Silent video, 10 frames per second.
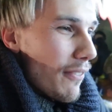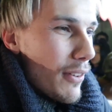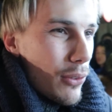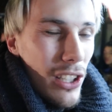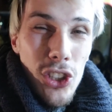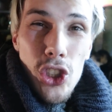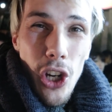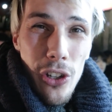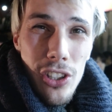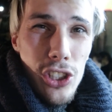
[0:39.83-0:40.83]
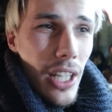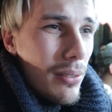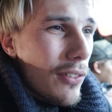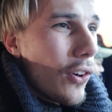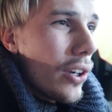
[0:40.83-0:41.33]
I've never really shown on the
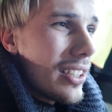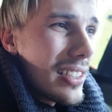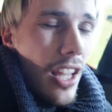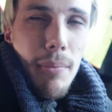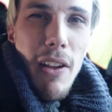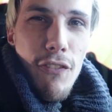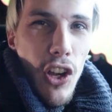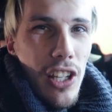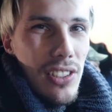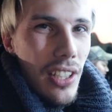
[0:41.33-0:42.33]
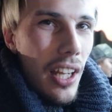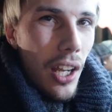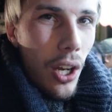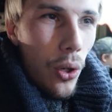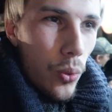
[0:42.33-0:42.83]
channel before, this is like my first
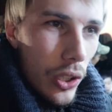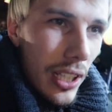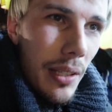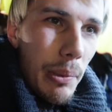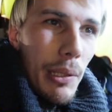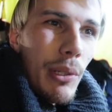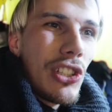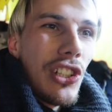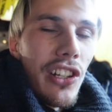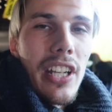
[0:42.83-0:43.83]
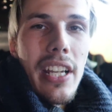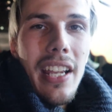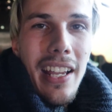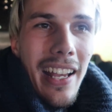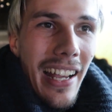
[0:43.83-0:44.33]
really big Matsuri
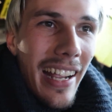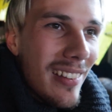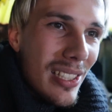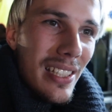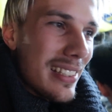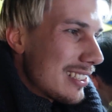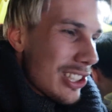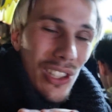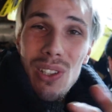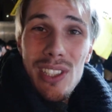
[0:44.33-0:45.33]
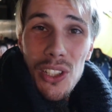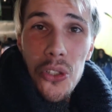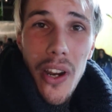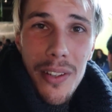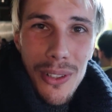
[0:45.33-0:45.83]
and this just looks
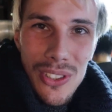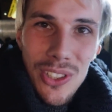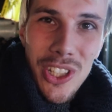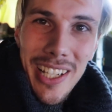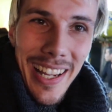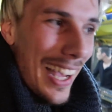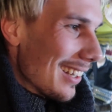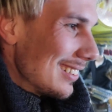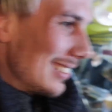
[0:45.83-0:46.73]
incredible, so check it out.